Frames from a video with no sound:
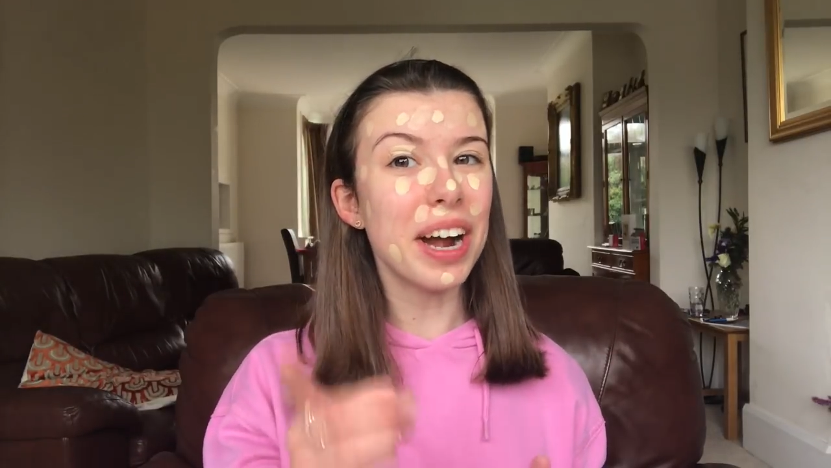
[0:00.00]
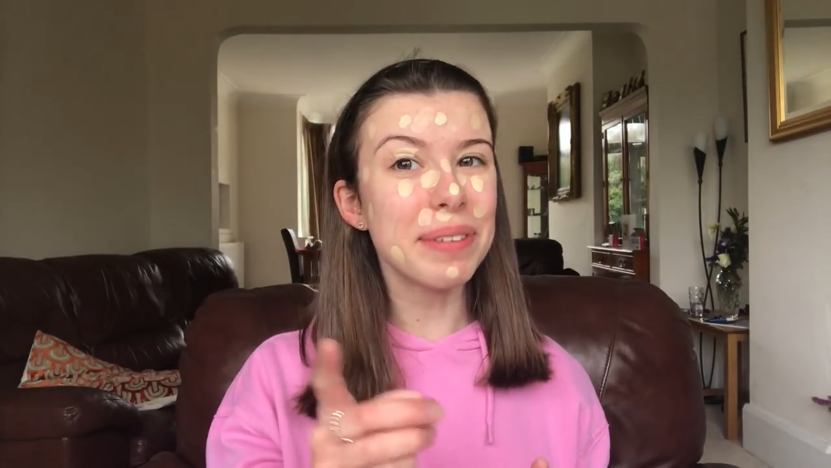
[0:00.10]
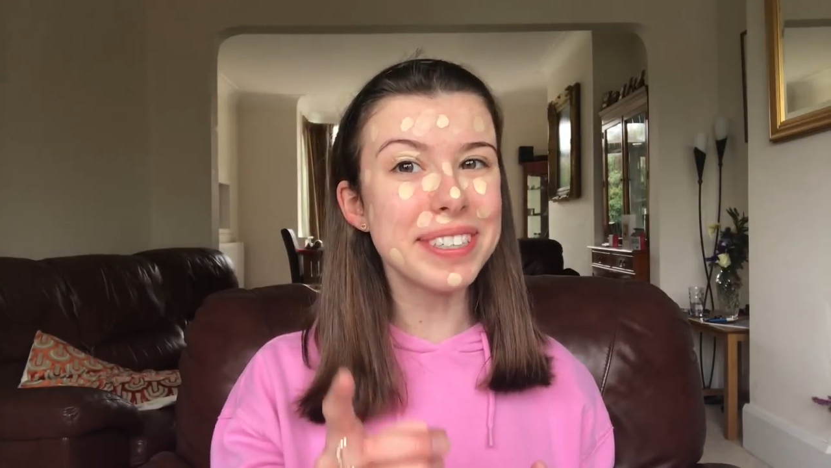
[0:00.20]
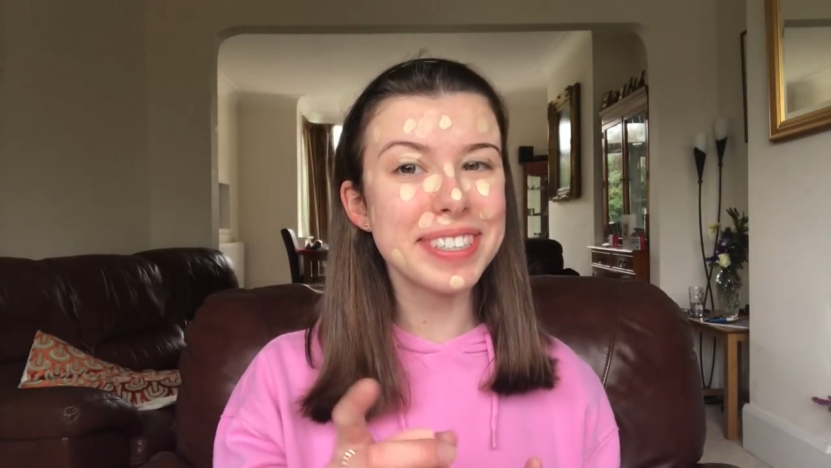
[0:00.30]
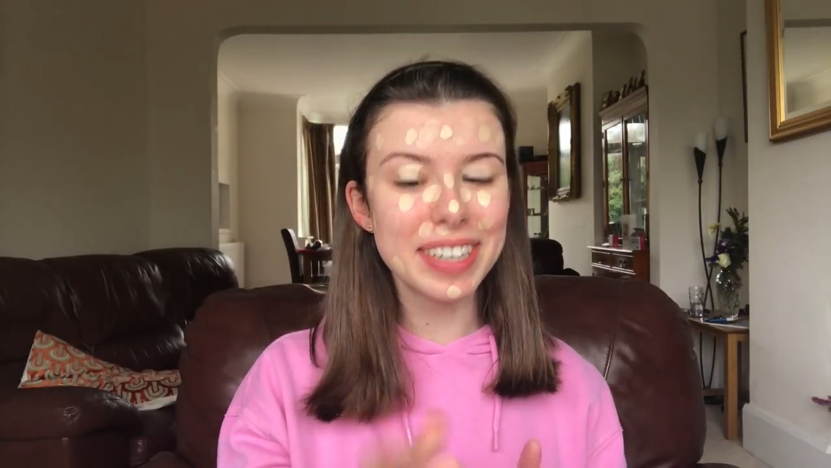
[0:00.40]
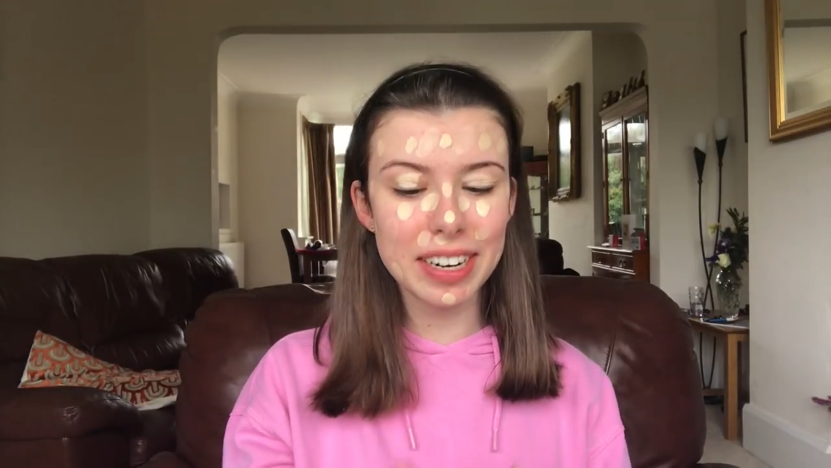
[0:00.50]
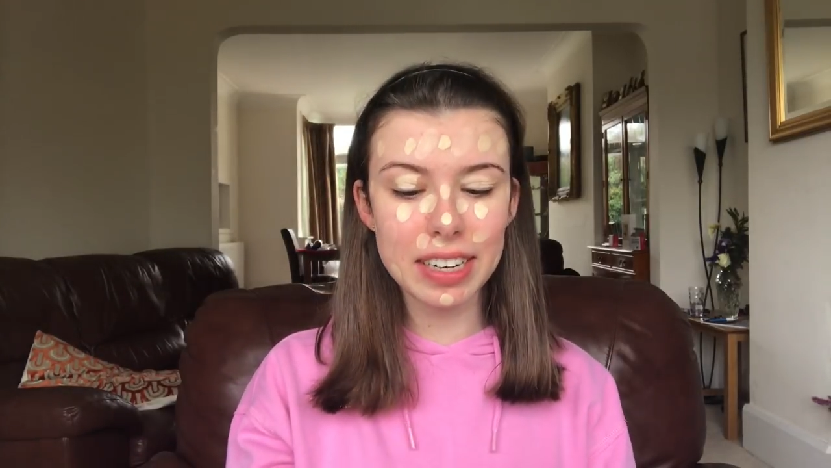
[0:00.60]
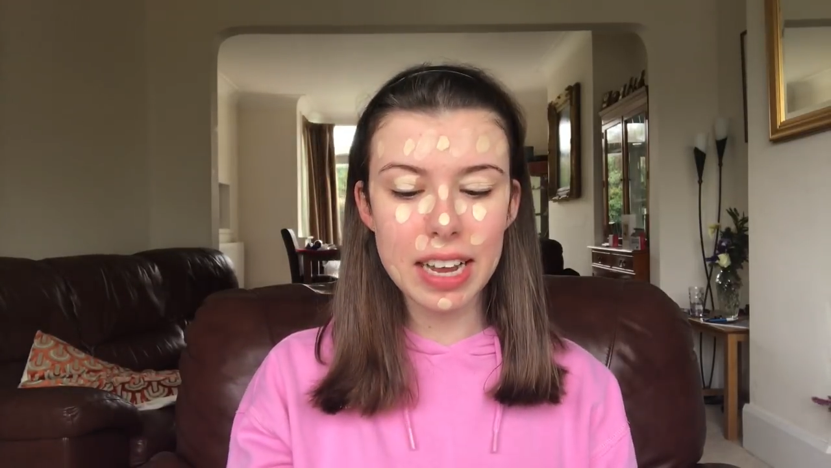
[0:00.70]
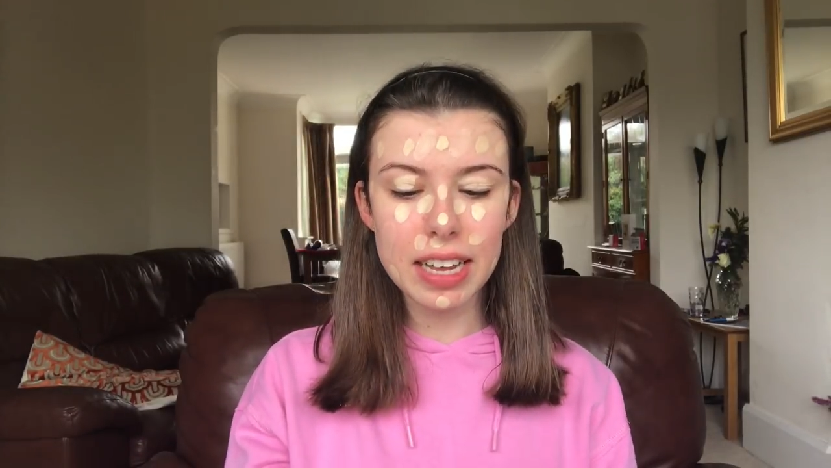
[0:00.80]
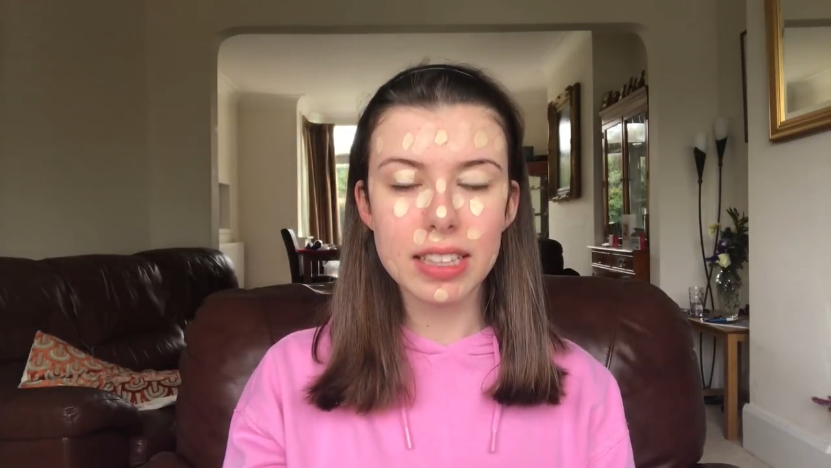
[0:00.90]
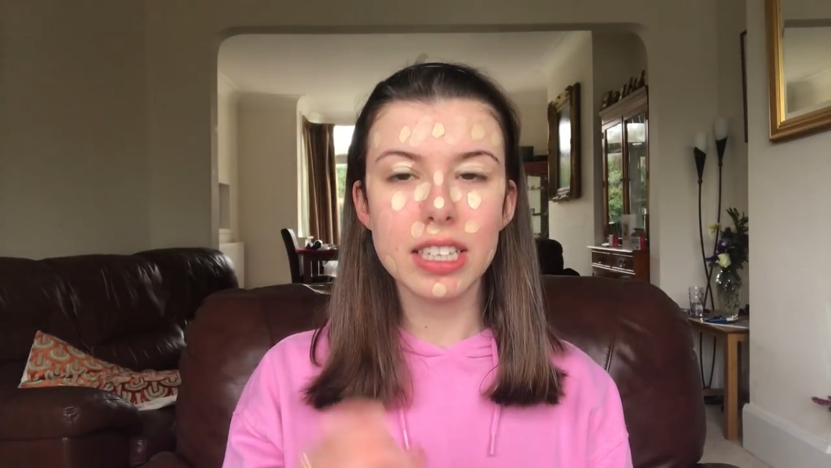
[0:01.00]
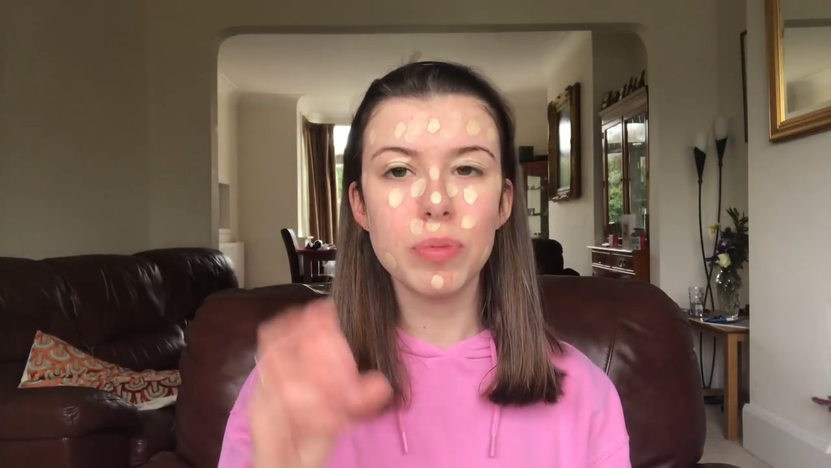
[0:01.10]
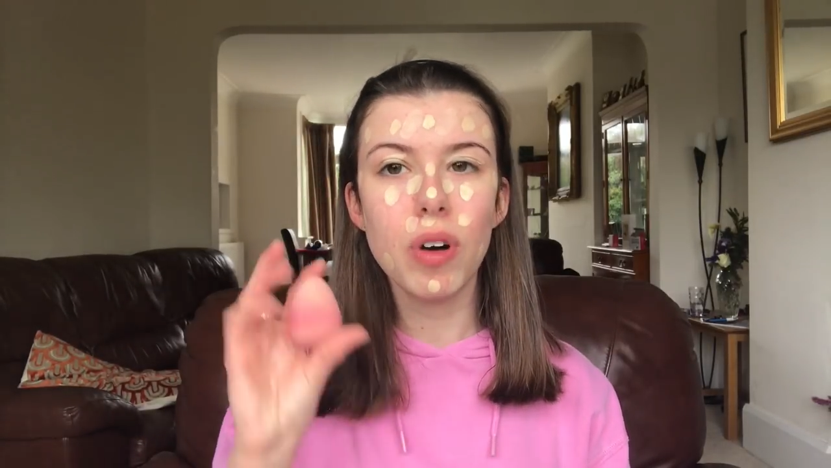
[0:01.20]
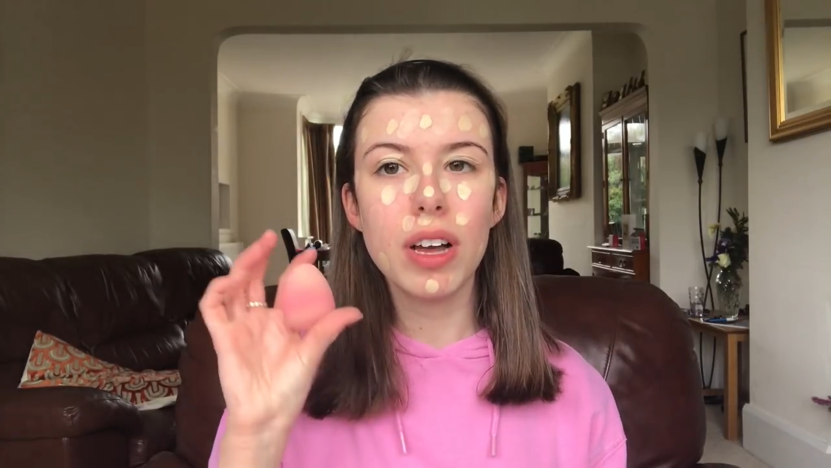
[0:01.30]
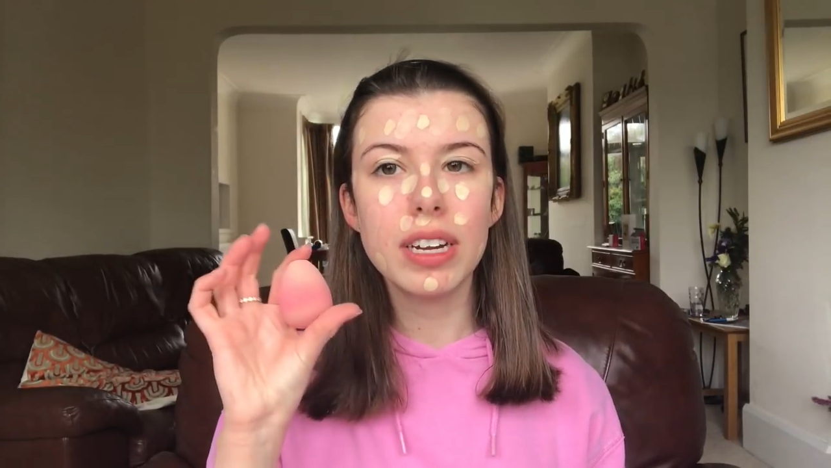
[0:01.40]
I will soon.
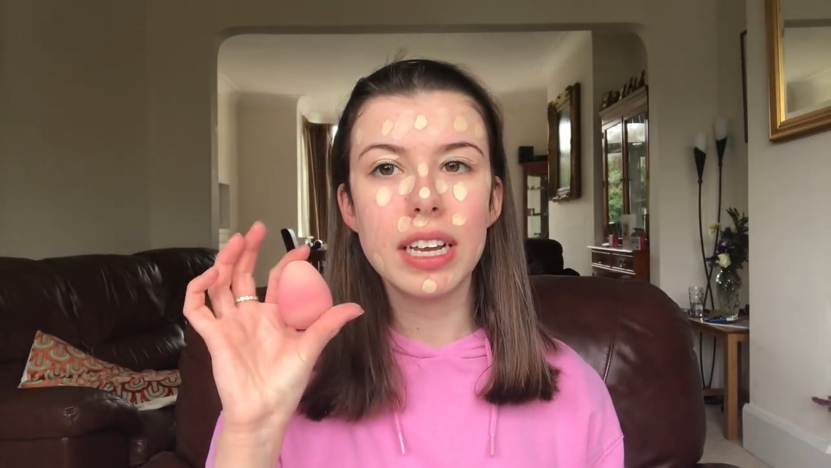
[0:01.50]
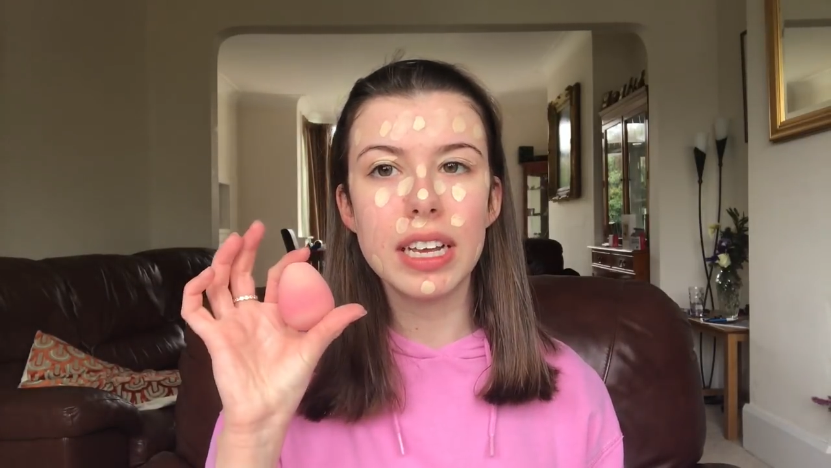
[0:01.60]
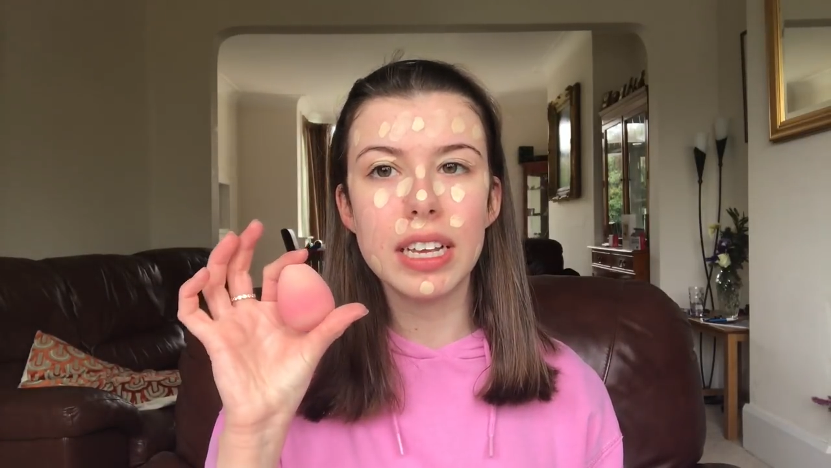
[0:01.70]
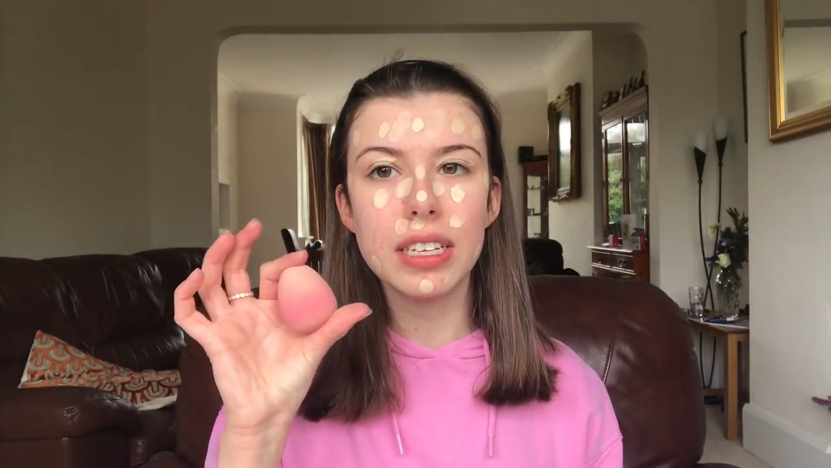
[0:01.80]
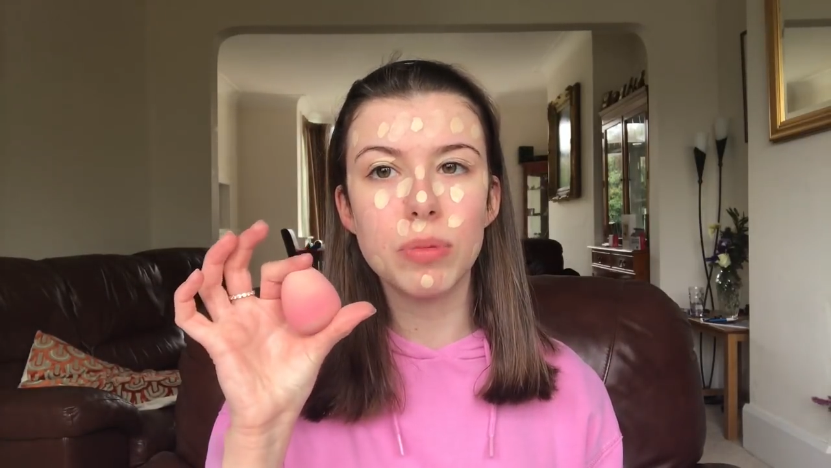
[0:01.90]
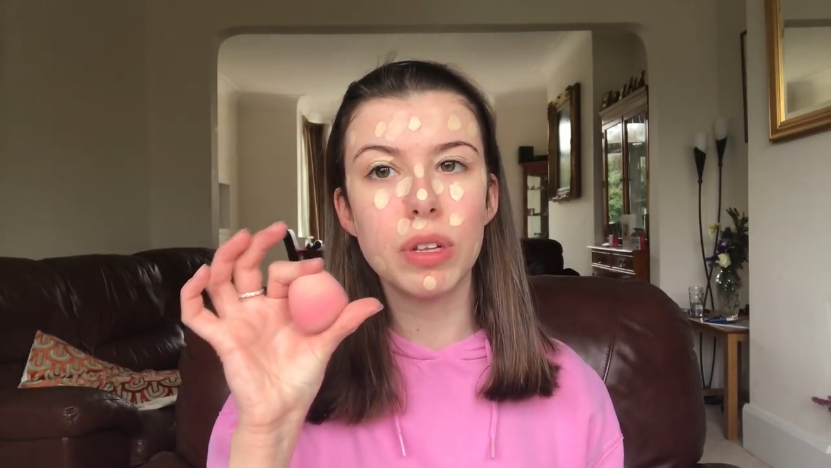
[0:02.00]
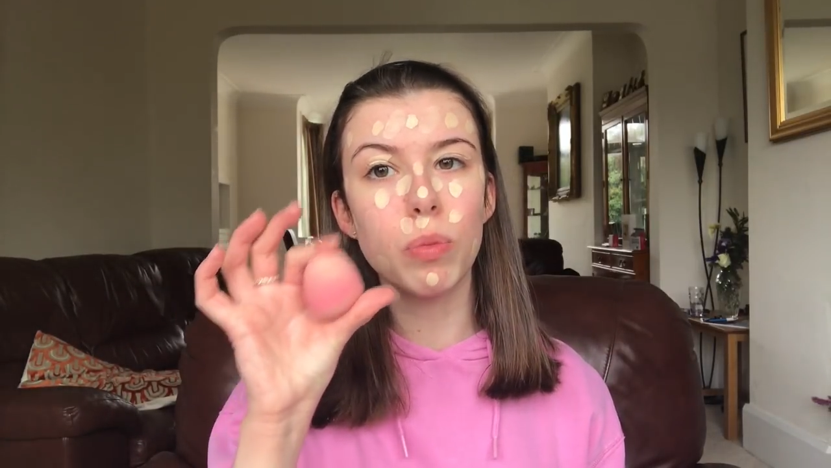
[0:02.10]
This one is, well,